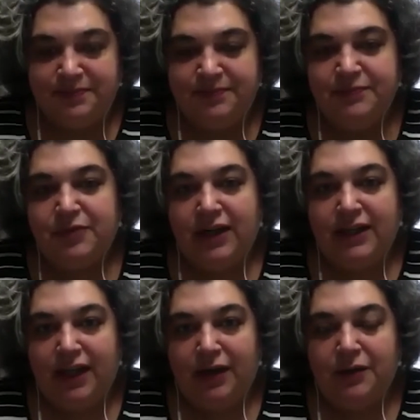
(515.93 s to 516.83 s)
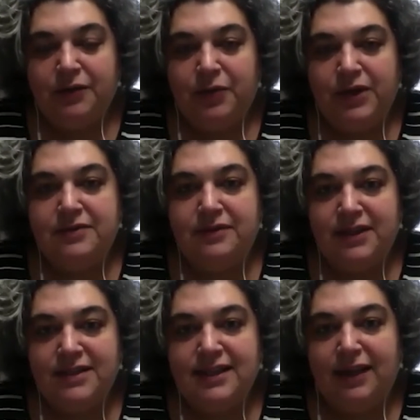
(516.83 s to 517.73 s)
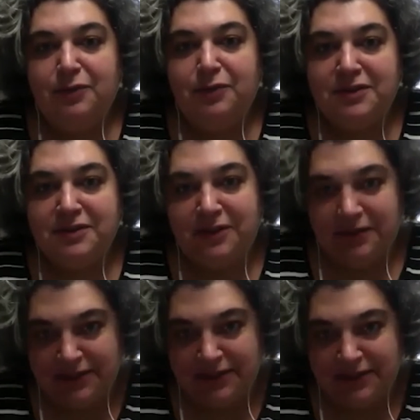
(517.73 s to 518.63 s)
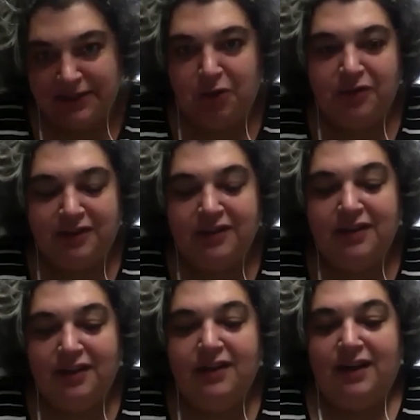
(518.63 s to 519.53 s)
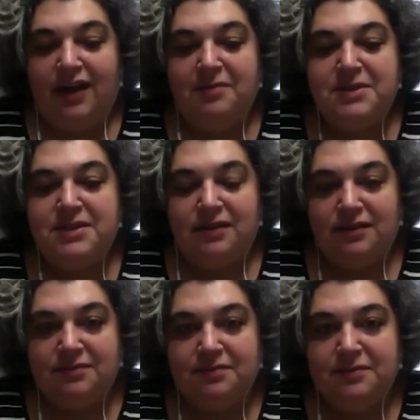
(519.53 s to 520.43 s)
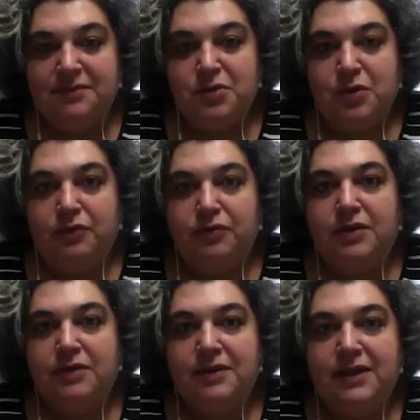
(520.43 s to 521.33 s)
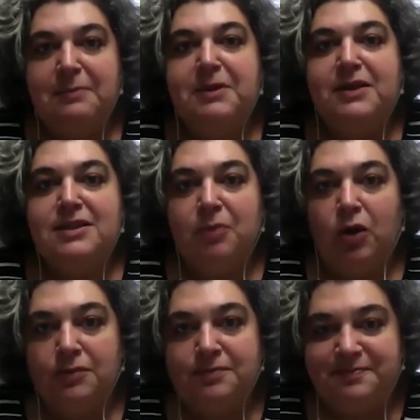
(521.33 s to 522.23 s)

right now, the way things stand with the kitchen oven, I'm still sort of keeping it small.